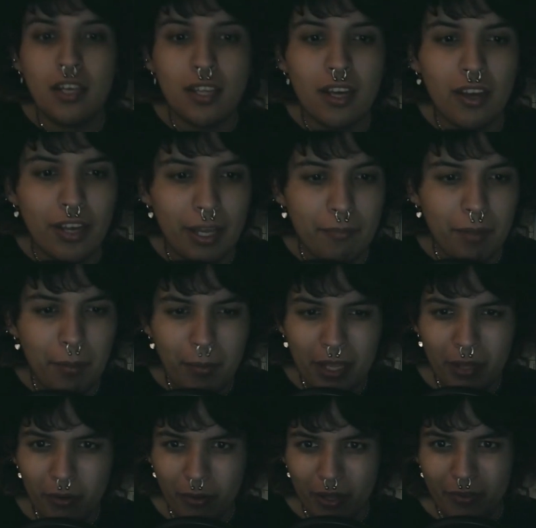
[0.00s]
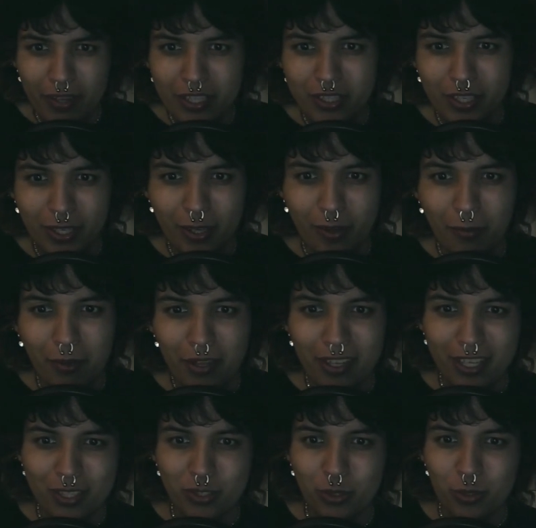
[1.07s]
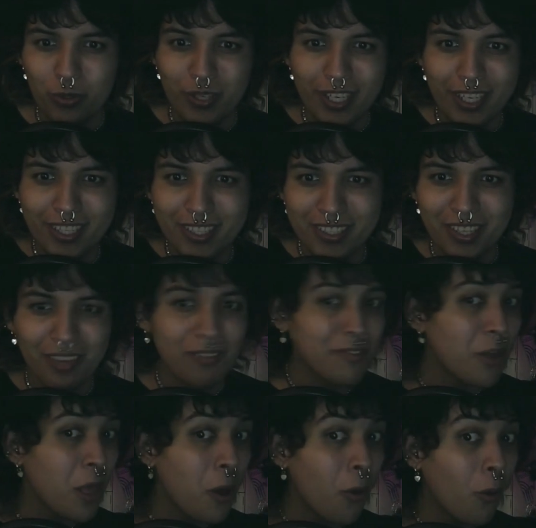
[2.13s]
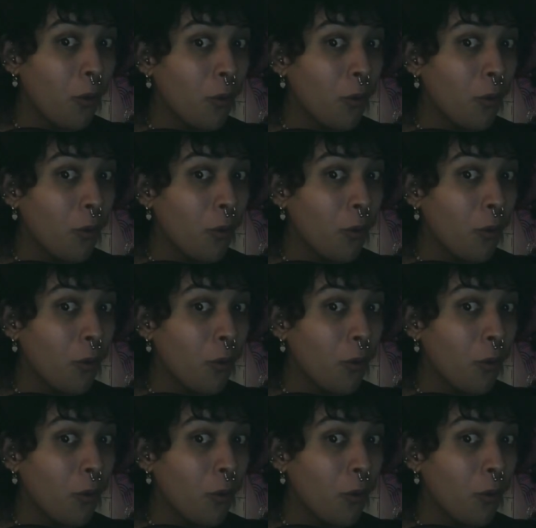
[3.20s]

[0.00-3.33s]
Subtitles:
okay, maybe he'll eventually go about like jewelry and stuff. Oh,